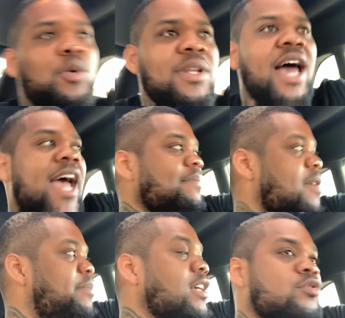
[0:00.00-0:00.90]
you, and I am
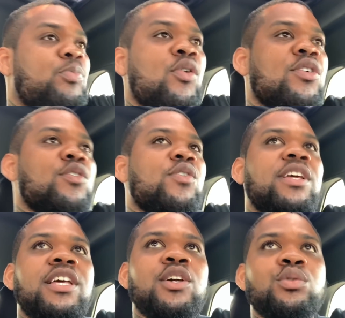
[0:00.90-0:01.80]
the best reporting on
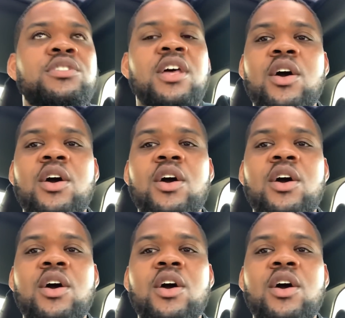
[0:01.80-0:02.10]
the Eagles.